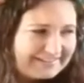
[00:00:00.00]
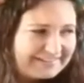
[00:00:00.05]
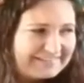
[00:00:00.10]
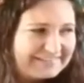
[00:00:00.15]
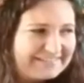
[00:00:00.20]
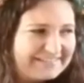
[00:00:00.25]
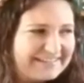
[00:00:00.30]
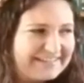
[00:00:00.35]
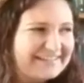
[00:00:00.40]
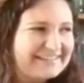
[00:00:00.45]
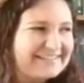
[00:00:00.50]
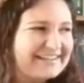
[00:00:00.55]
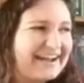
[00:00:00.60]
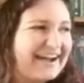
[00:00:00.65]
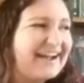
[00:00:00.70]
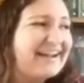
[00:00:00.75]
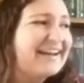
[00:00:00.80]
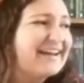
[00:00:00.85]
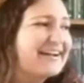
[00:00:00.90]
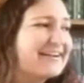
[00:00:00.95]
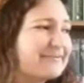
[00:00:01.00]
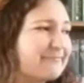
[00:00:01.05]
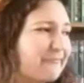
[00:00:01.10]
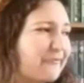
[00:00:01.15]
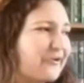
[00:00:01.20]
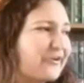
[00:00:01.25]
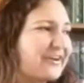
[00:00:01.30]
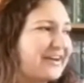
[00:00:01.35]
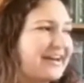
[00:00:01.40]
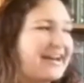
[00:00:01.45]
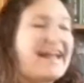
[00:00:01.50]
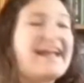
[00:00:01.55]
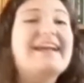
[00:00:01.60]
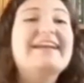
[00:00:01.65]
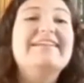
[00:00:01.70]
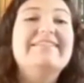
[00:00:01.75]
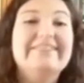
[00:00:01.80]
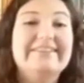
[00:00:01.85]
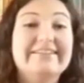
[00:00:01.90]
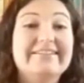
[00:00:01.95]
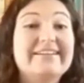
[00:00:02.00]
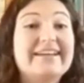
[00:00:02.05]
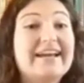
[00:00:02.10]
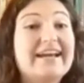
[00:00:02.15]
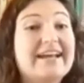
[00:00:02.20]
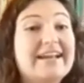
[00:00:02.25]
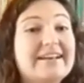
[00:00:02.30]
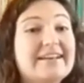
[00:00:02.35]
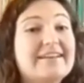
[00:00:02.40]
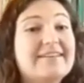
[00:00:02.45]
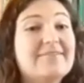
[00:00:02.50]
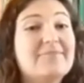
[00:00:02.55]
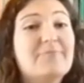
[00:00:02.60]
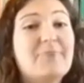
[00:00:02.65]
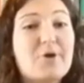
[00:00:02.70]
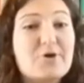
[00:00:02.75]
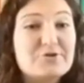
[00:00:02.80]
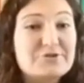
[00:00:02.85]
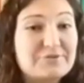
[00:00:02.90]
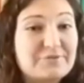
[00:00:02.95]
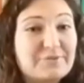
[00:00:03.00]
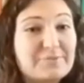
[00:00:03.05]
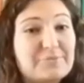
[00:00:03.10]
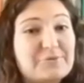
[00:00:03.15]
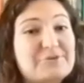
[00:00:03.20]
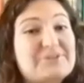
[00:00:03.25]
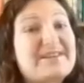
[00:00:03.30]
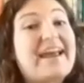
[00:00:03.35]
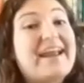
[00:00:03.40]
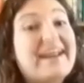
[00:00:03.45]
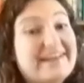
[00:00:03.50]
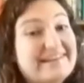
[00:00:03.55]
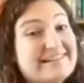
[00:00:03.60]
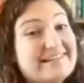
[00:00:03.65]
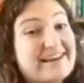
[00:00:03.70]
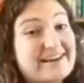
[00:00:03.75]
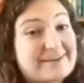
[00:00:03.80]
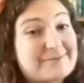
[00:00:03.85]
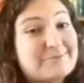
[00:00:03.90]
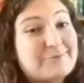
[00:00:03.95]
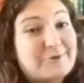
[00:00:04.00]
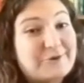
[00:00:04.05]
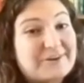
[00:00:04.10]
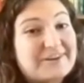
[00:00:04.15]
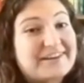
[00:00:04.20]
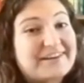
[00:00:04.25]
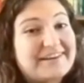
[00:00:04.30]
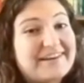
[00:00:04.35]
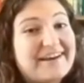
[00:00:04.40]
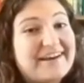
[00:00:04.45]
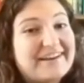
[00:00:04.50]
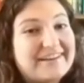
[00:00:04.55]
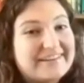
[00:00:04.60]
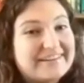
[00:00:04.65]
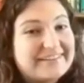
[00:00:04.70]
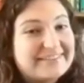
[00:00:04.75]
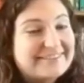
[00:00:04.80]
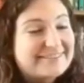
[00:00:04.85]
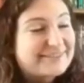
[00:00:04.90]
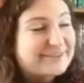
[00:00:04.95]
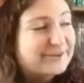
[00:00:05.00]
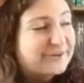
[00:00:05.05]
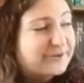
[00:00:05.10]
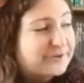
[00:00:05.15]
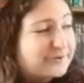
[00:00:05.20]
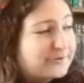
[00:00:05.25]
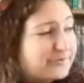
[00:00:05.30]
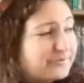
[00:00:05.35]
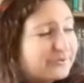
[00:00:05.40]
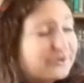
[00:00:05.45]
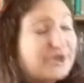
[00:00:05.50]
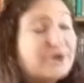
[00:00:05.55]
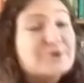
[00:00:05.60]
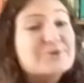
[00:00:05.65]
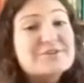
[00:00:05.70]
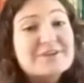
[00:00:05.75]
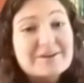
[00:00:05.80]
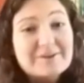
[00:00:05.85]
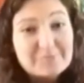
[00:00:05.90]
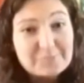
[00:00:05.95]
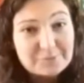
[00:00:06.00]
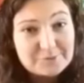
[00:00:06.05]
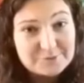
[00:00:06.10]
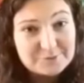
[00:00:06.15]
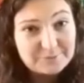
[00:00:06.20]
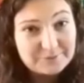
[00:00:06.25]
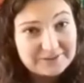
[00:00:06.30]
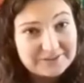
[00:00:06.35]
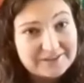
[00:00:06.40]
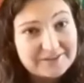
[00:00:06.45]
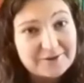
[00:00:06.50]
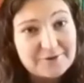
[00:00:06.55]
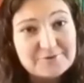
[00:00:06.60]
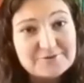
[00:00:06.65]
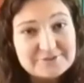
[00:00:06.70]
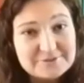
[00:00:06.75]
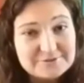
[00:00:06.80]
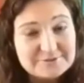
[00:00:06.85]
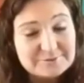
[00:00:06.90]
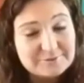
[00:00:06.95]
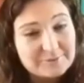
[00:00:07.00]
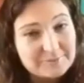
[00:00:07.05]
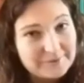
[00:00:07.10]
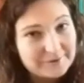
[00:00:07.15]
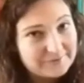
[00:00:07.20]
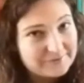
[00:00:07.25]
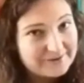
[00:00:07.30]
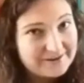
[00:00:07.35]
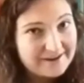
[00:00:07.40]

that I like more than Hailey did and most of the books Hailey liked more than I did. So those are the books we're going to talk about